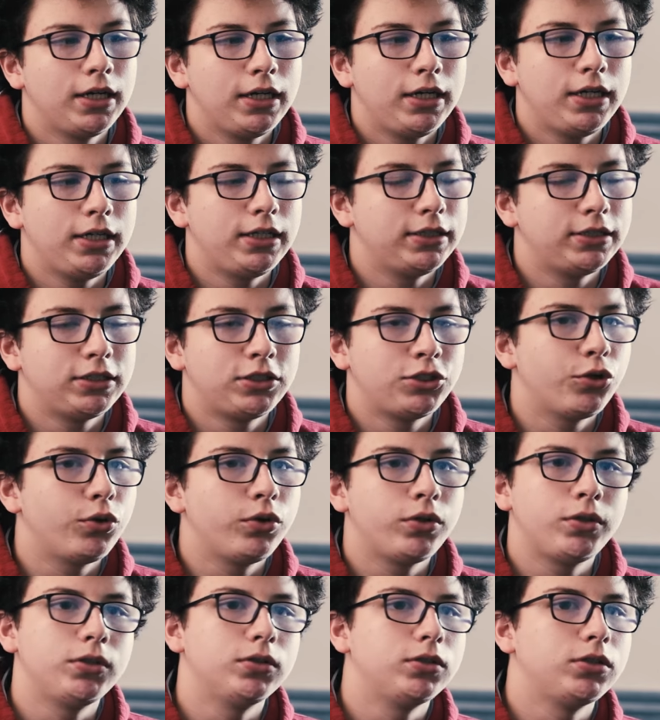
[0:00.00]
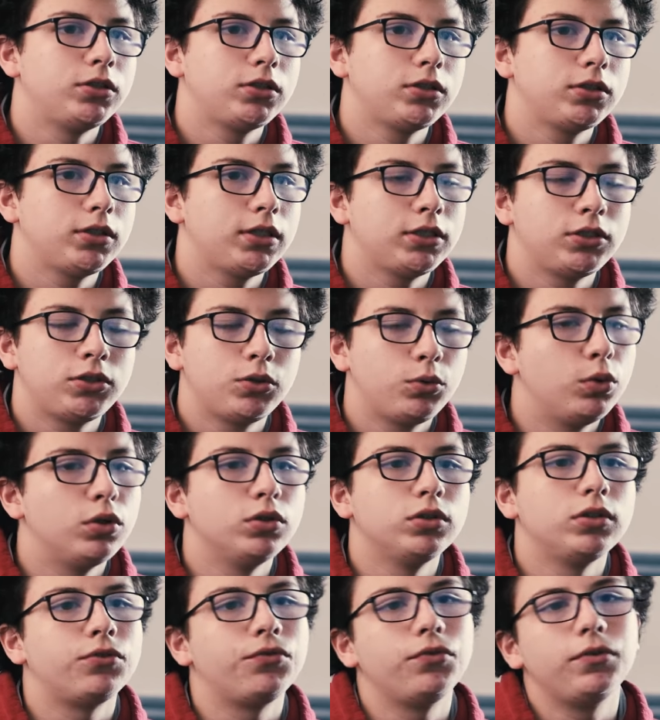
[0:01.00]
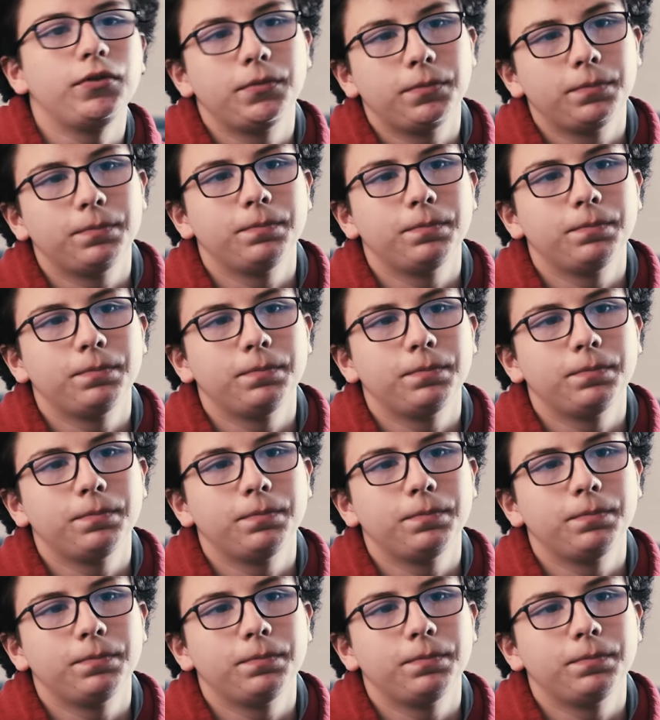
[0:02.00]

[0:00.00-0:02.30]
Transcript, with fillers: it is so huge and so wonderful.